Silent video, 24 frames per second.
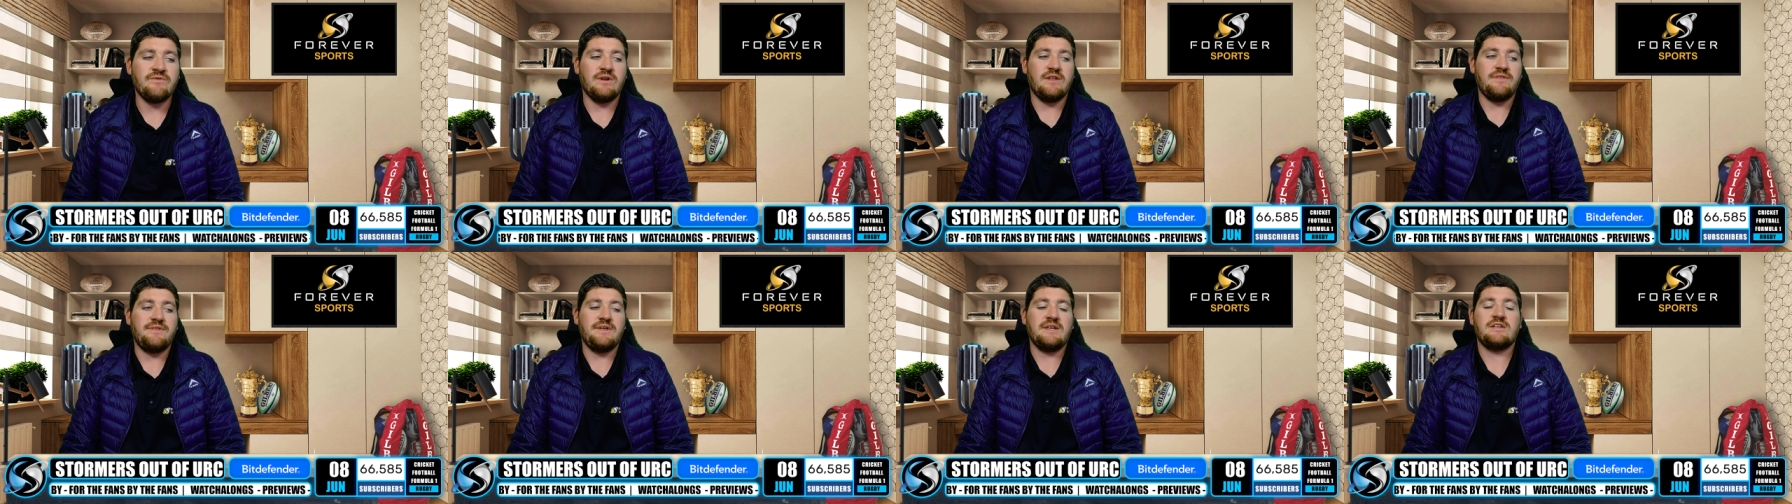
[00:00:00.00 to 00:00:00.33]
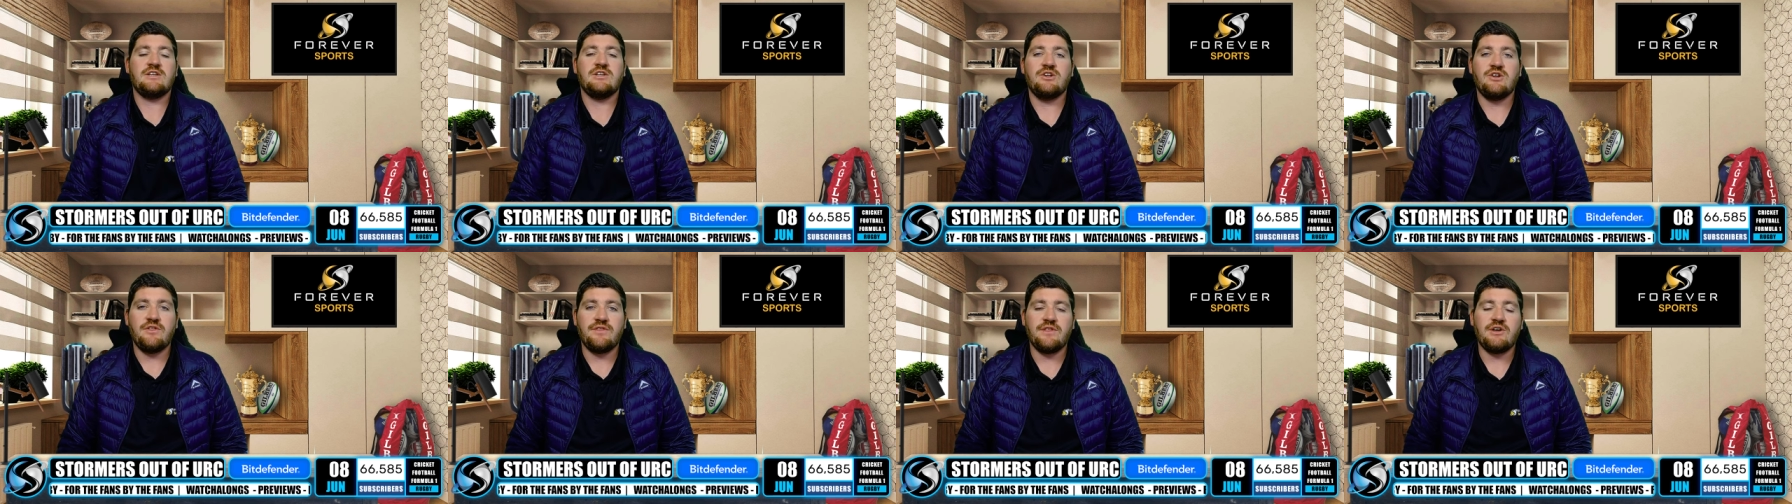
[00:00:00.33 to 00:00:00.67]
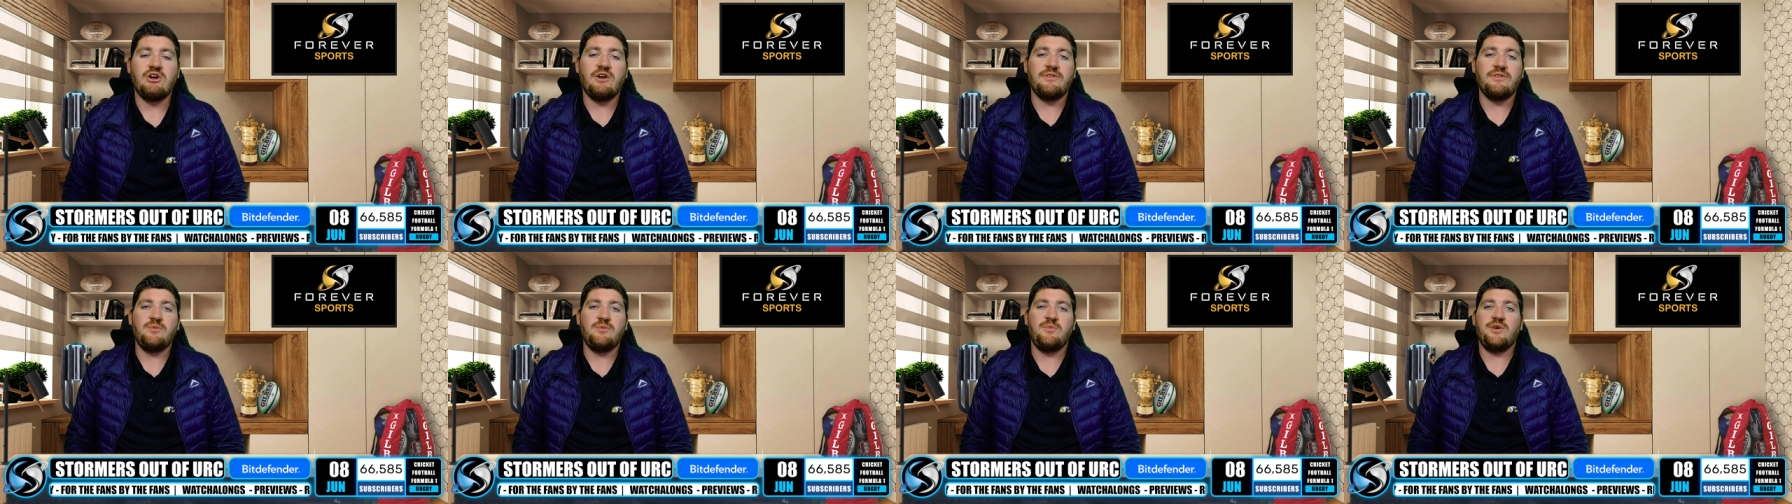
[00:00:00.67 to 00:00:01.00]
I think, you know, they
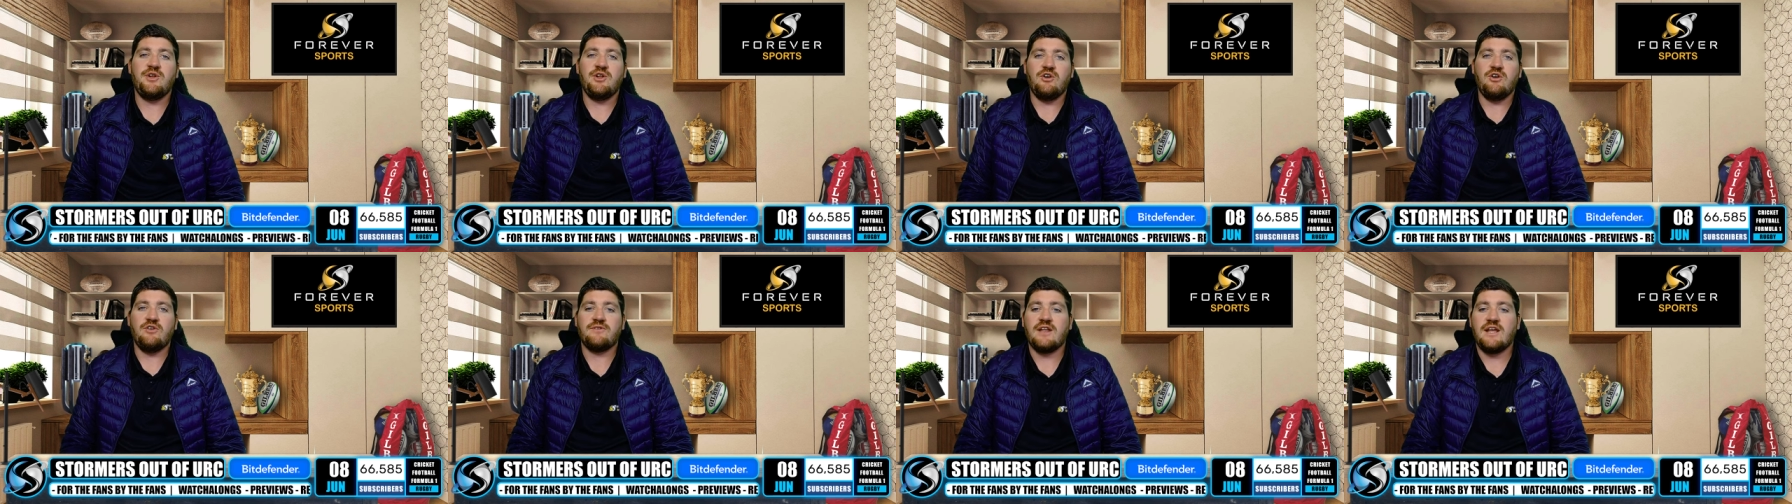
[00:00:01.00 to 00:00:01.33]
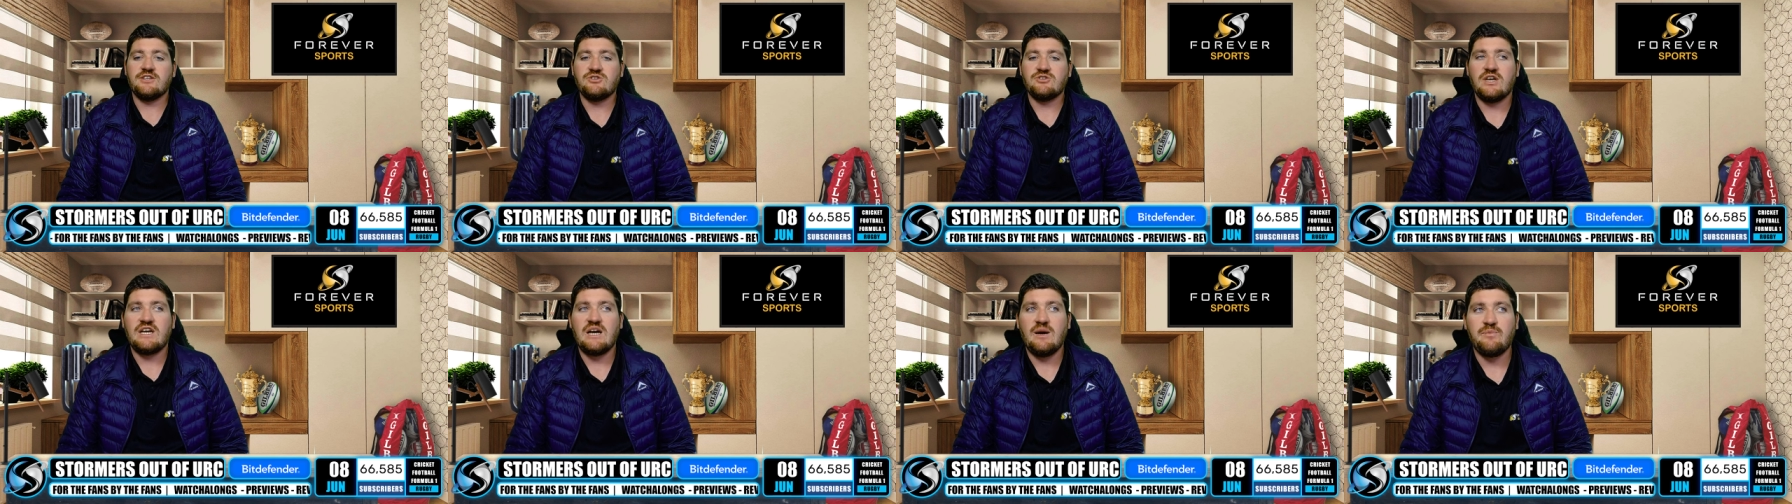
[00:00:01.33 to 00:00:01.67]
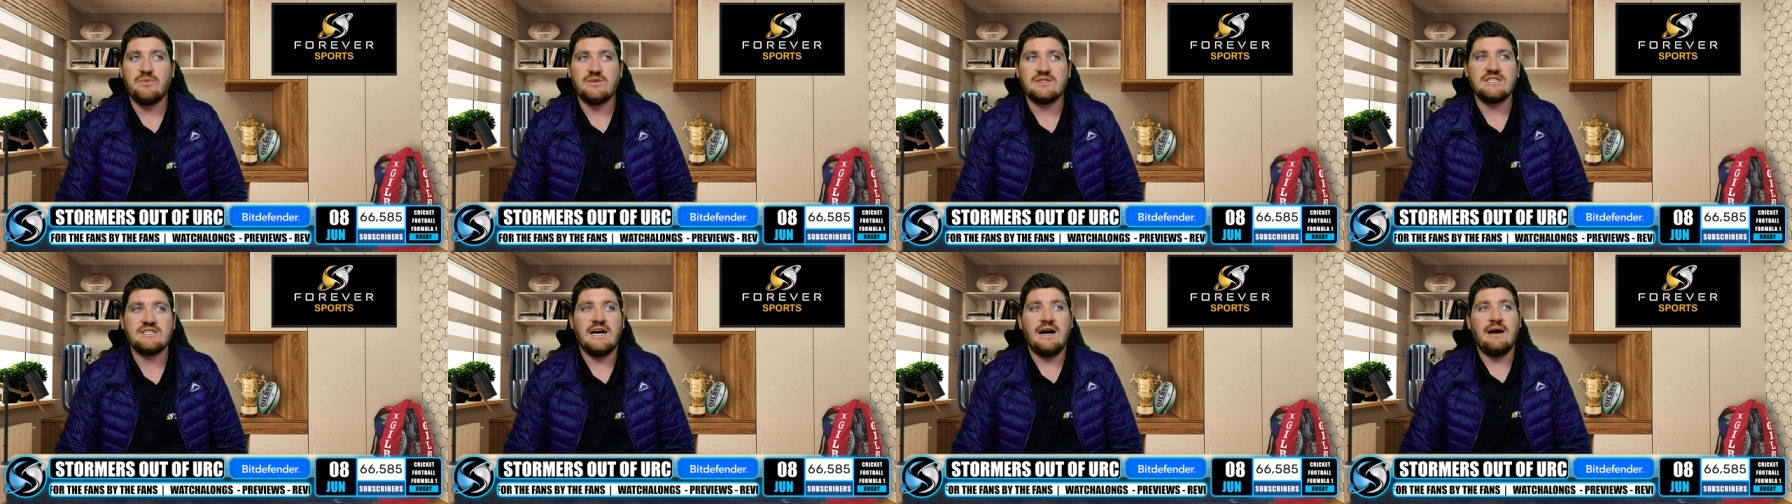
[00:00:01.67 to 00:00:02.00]
got the better of Glasgow a
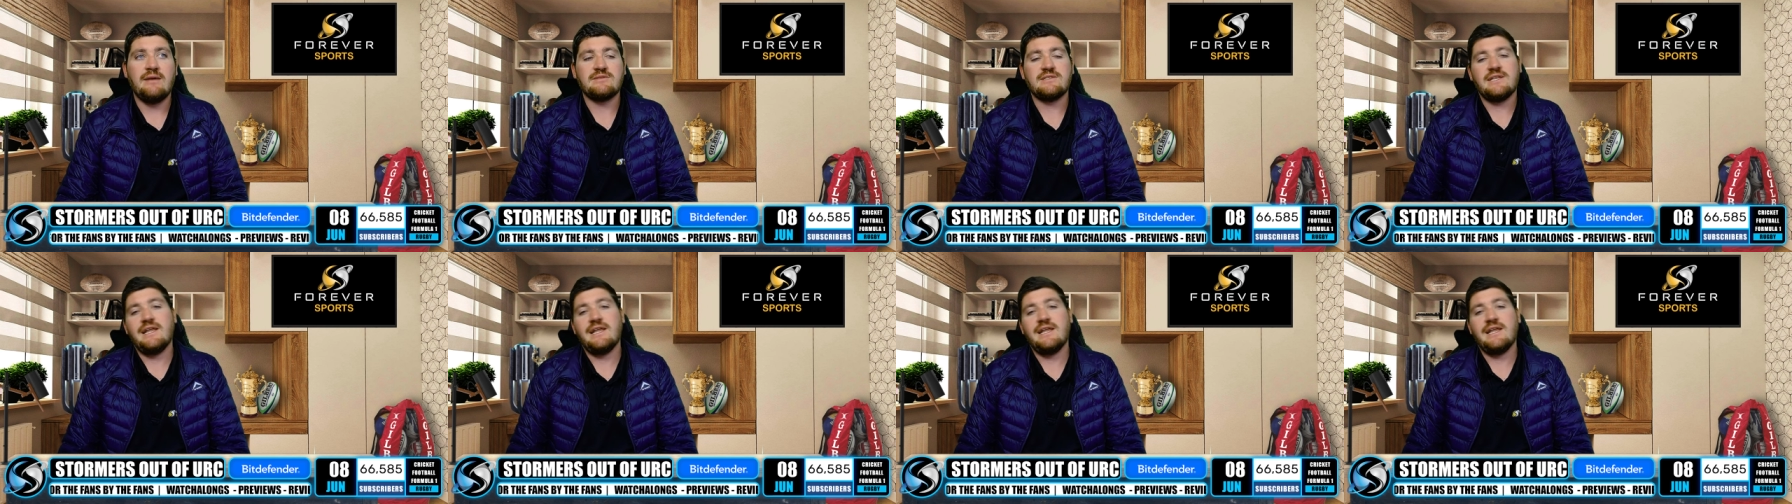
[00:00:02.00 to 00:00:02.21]
couple of times.